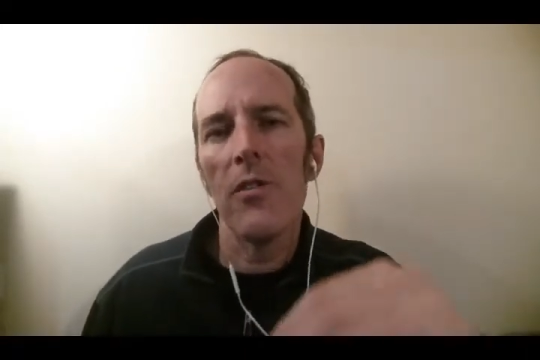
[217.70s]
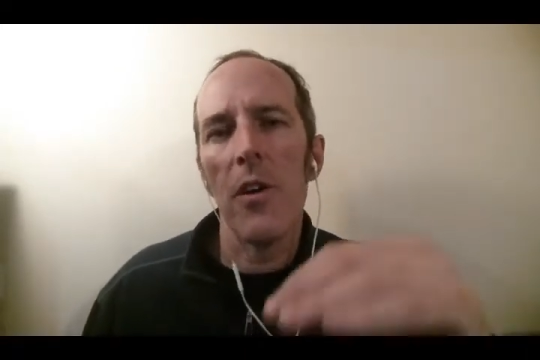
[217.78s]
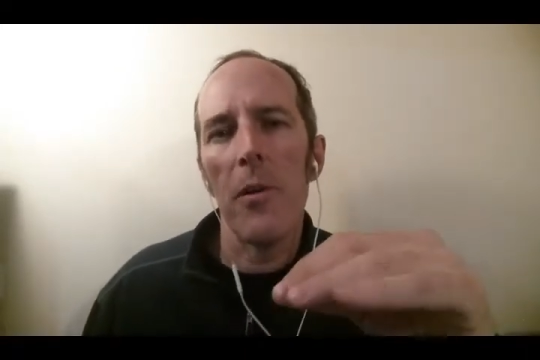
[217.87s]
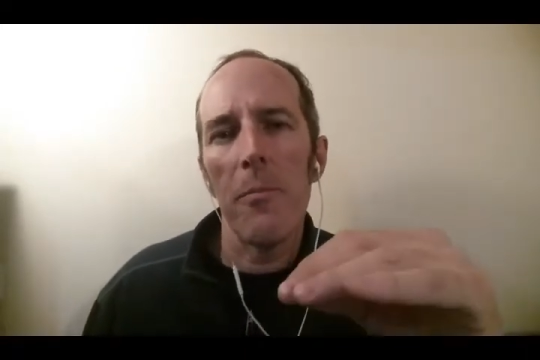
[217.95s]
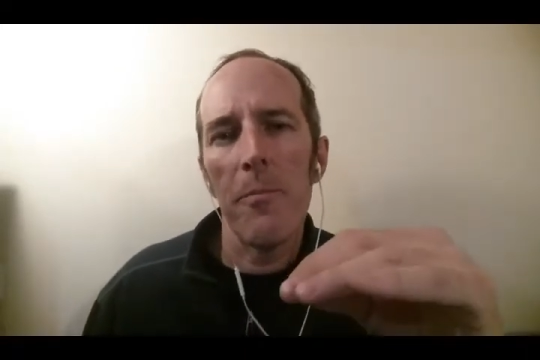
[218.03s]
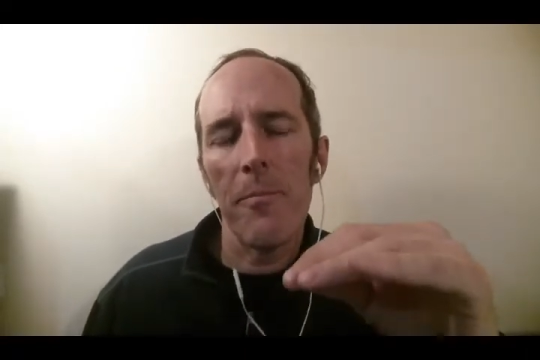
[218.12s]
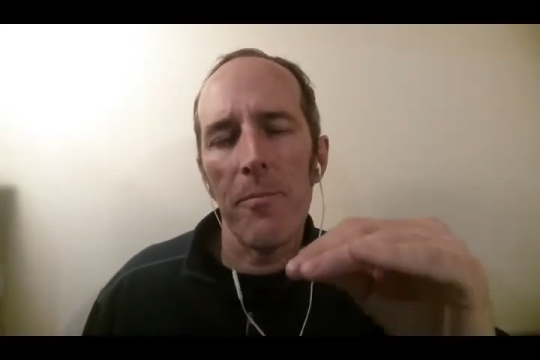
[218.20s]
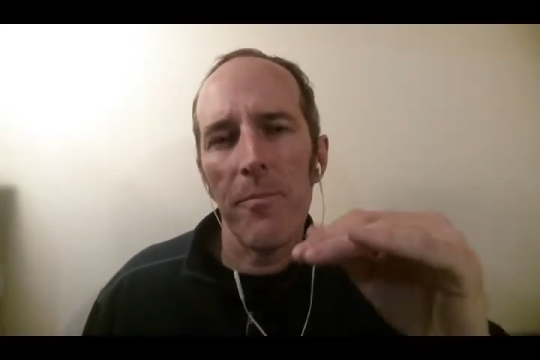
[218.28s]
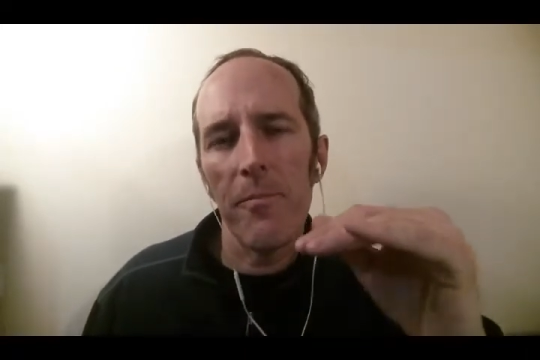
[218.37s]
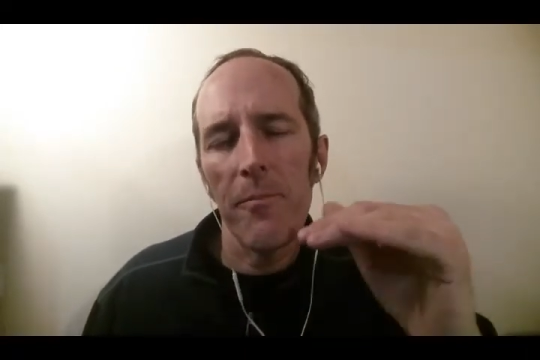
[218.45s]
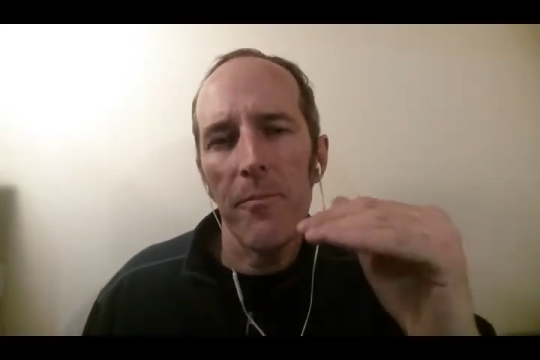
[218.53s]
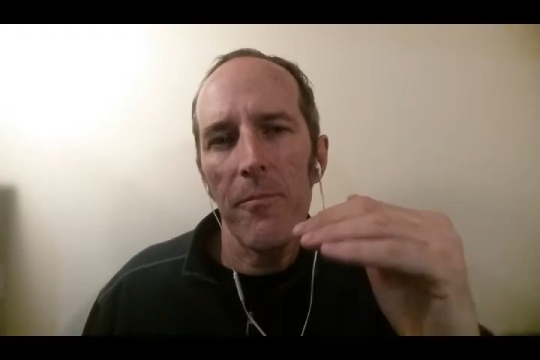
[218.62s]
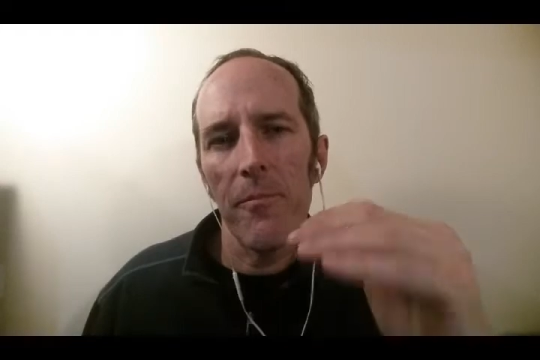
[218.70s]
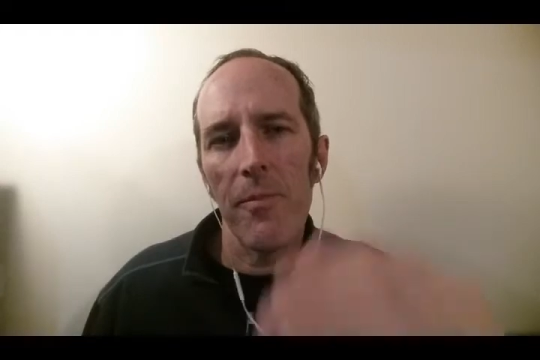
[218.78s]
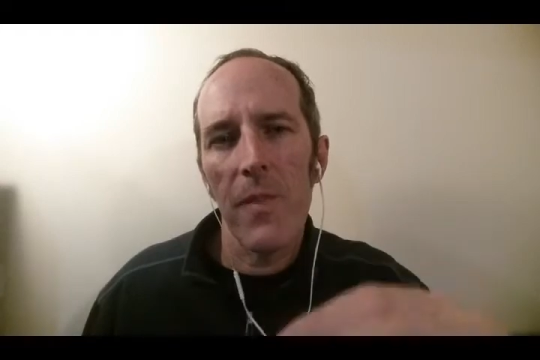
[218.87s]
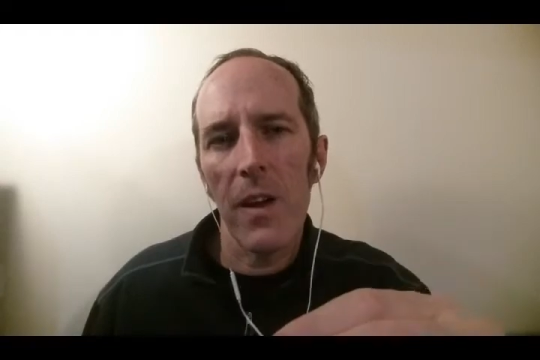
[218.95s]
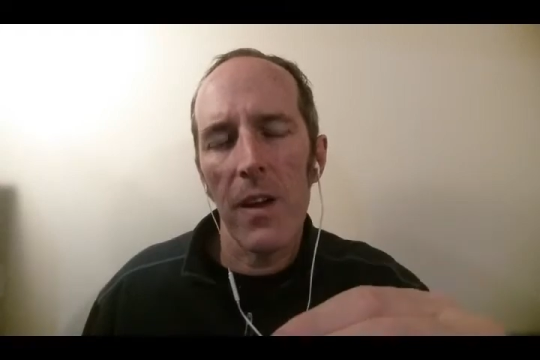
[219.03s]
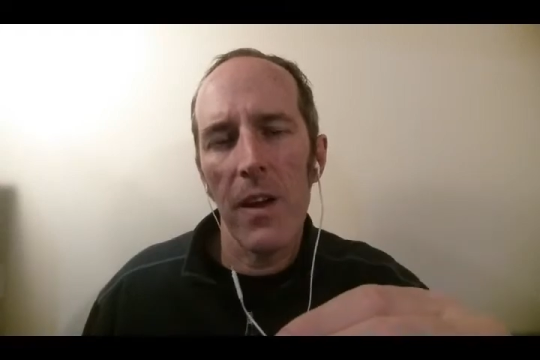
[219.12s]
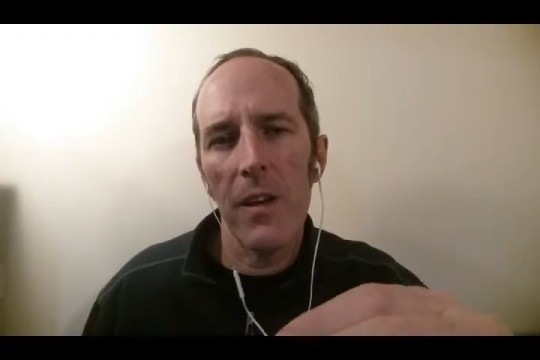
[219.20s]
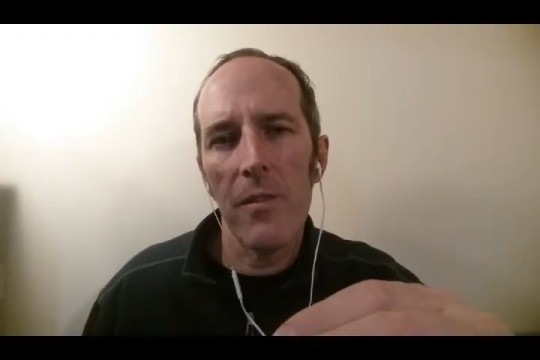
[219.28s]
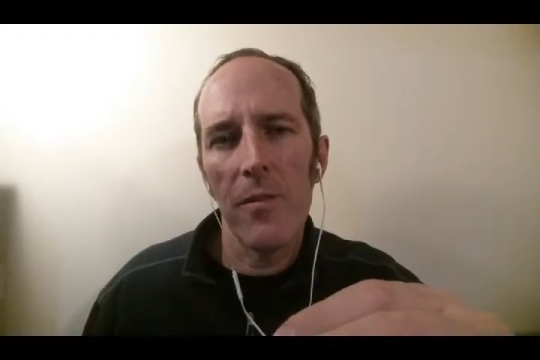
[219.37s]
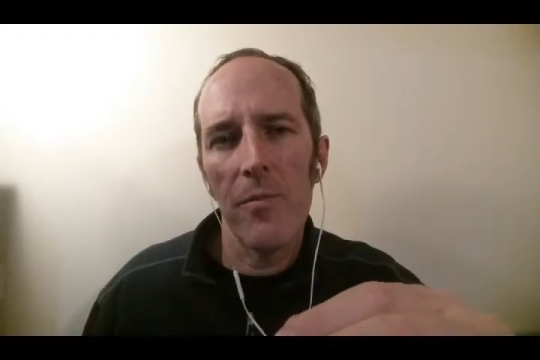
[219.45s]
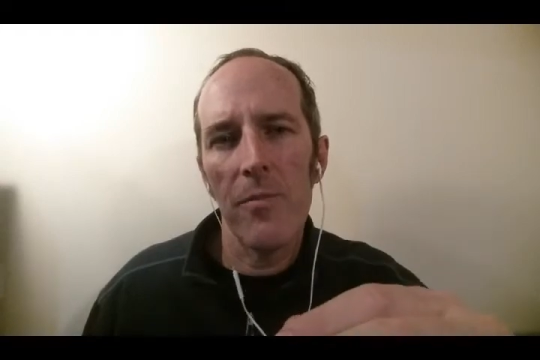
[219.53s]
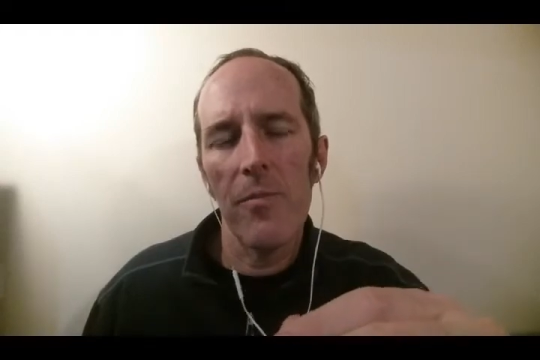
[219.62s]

So, again,